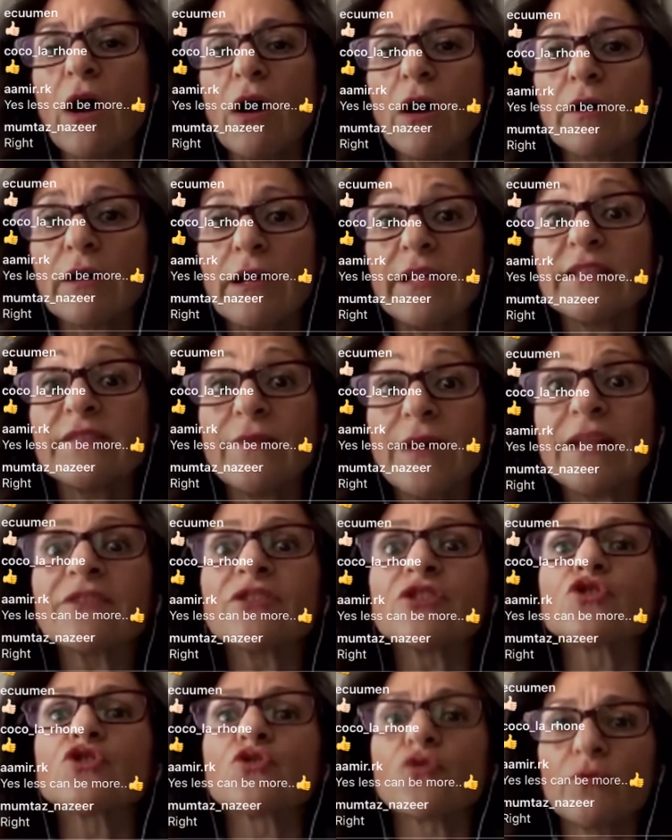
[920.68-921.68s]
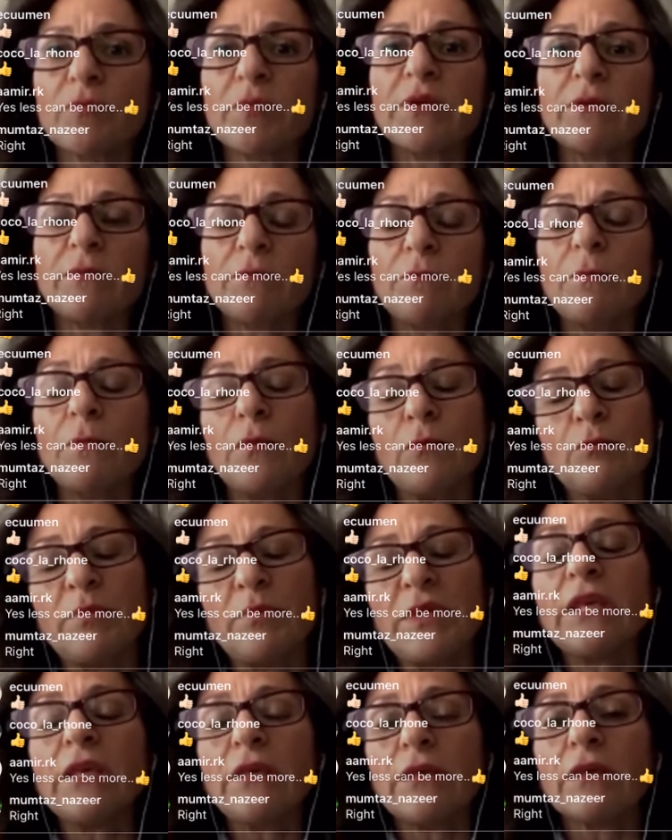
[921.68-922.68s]
our advantage of
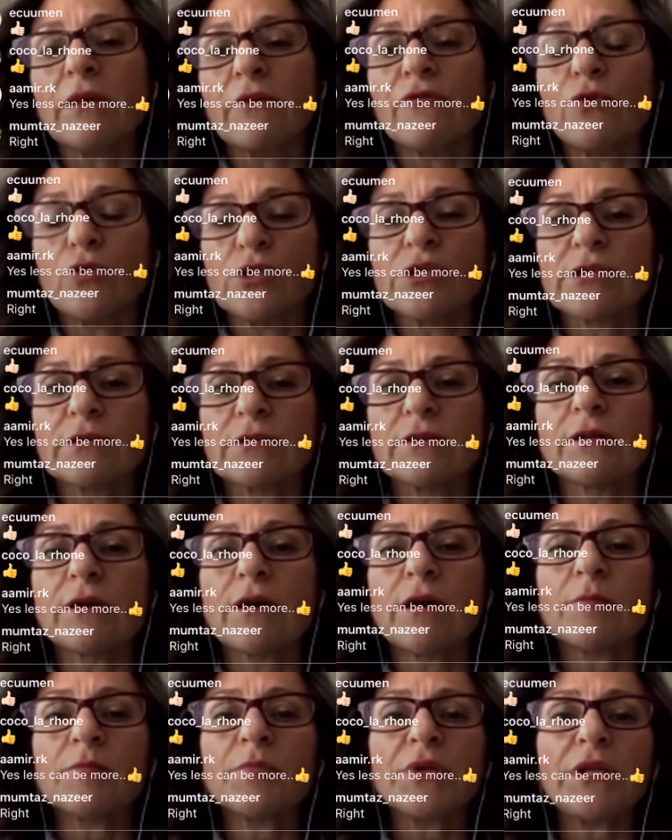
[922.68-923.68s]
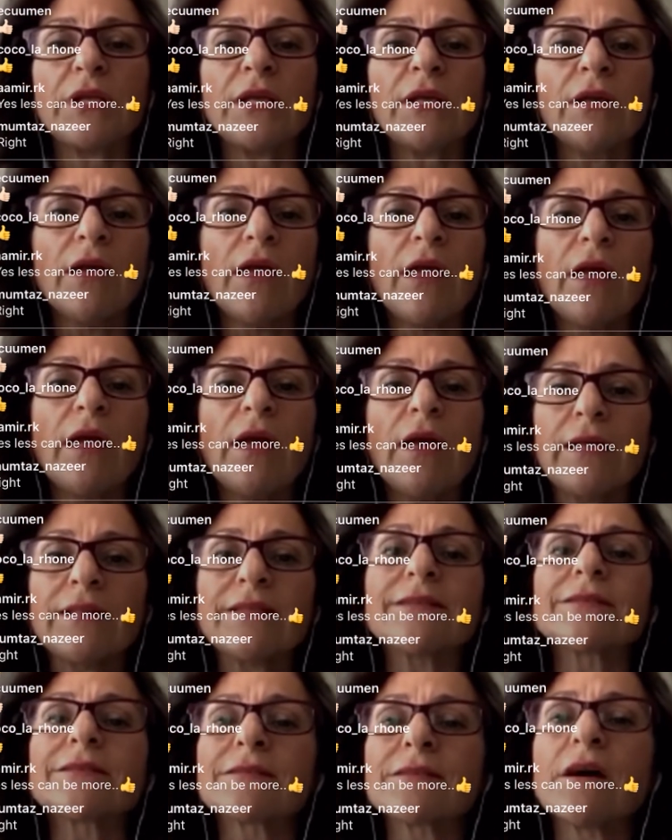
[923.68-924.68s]
being a vertical company,
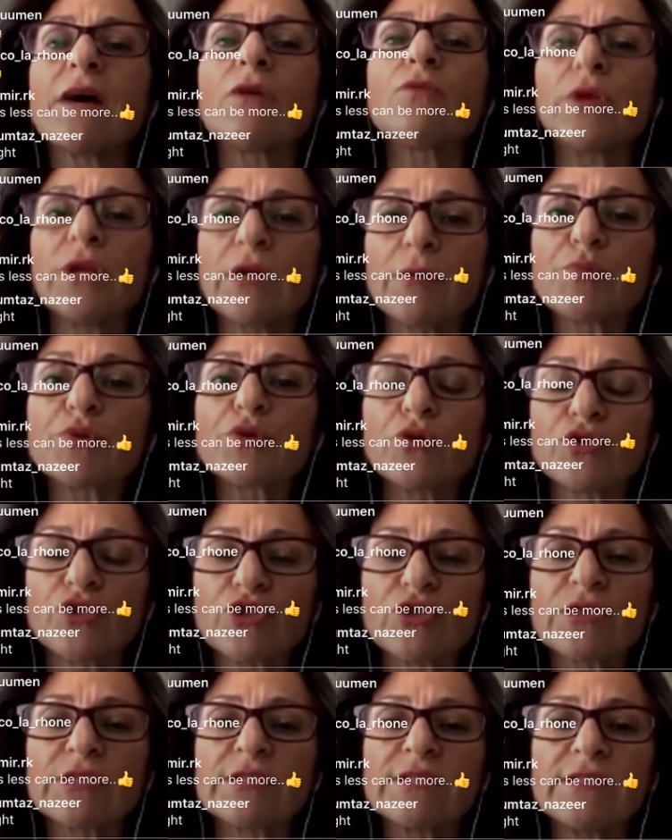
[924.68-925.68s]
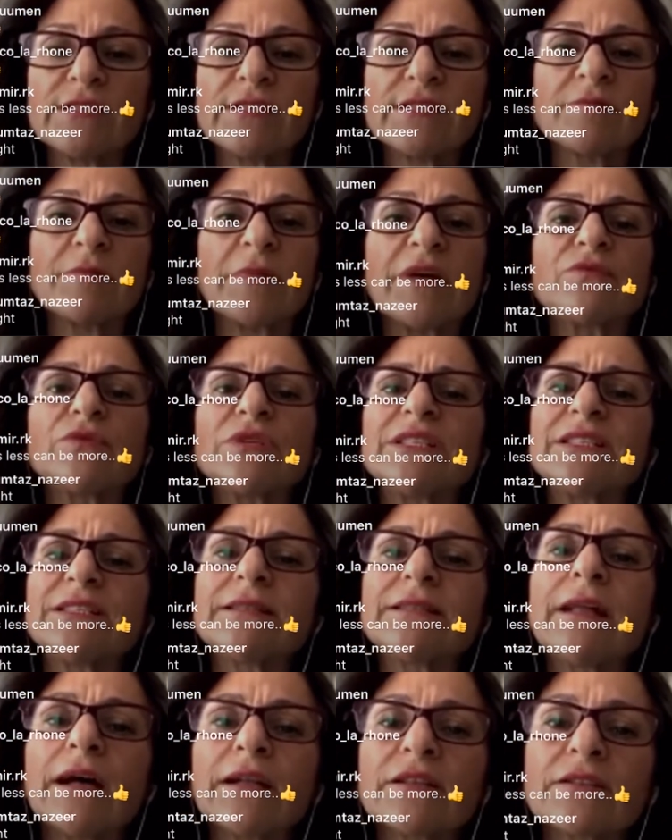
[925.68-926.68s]
and this is how we approached the system. And we
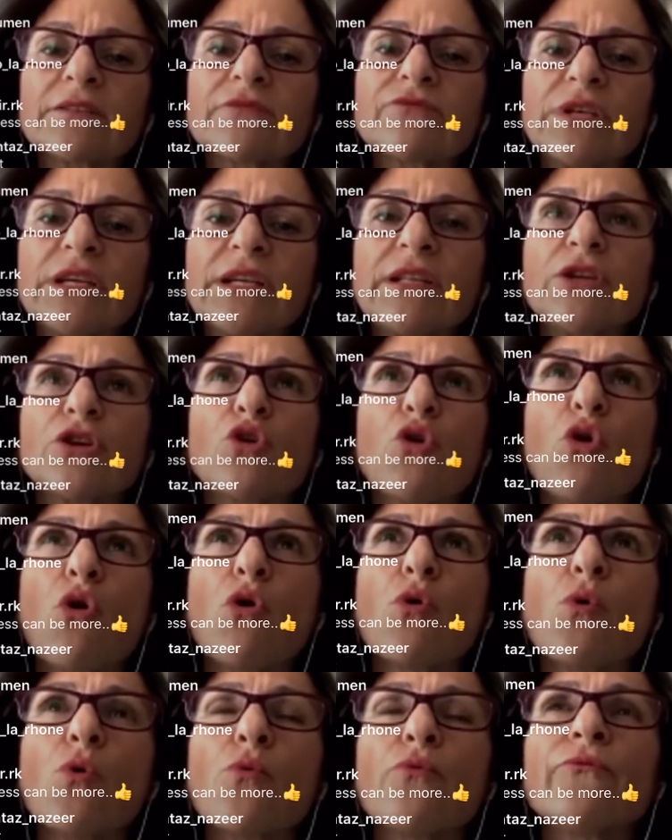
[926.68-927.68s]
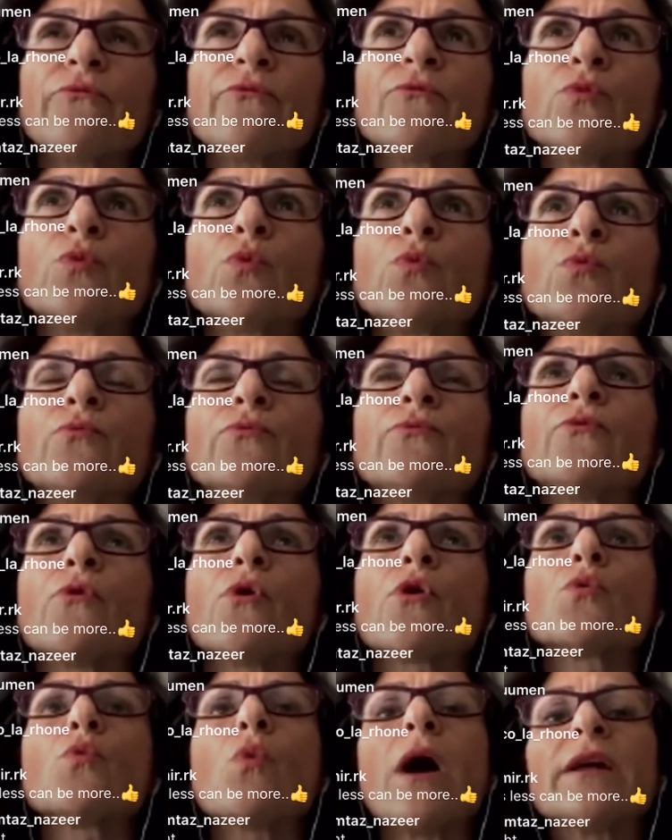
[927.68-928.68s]
did not really go
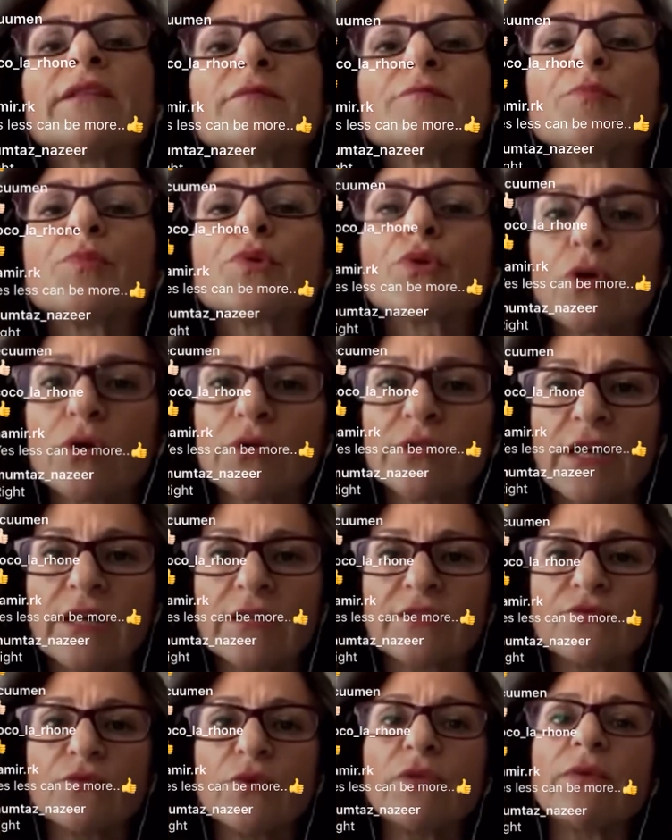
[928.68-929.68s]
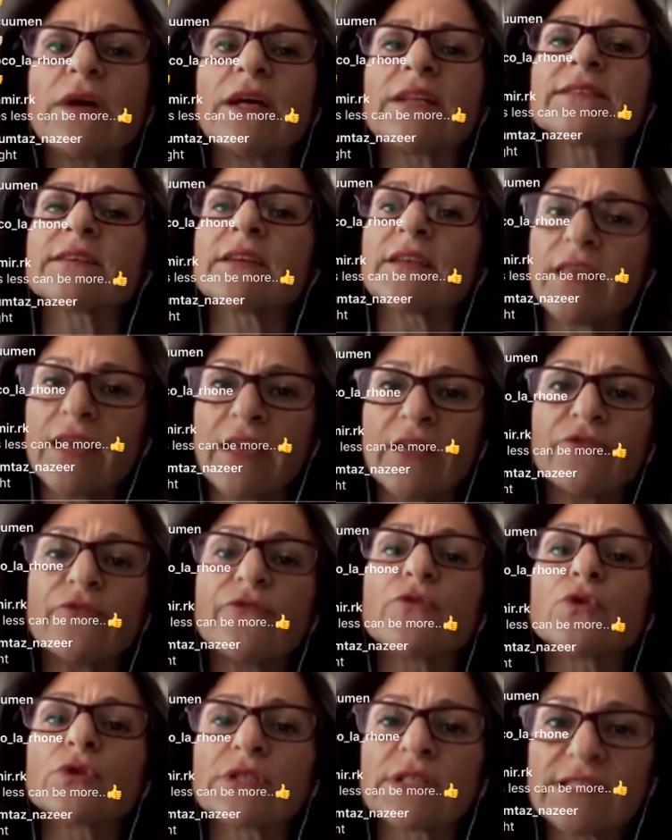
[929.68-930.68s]
for one product. We went again
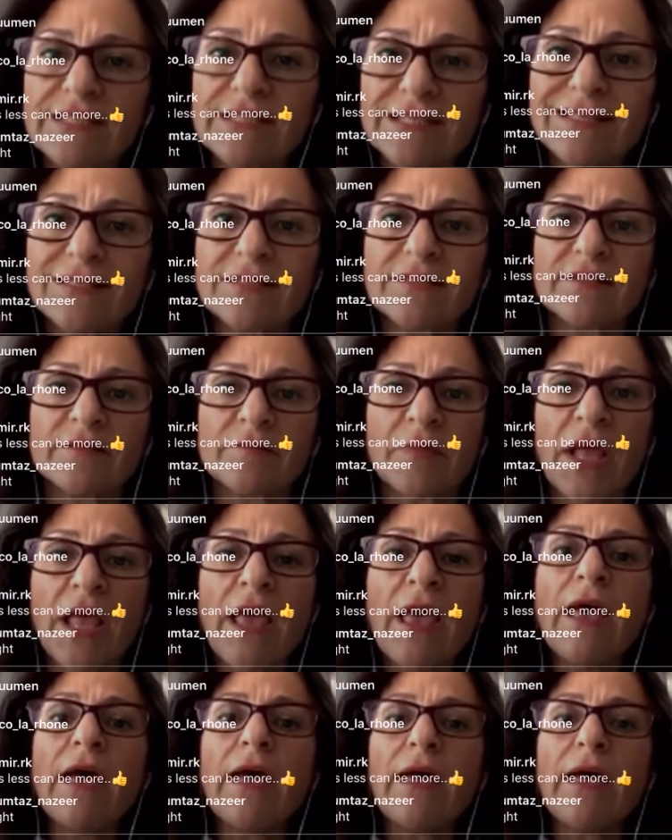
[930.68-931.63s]
for the system,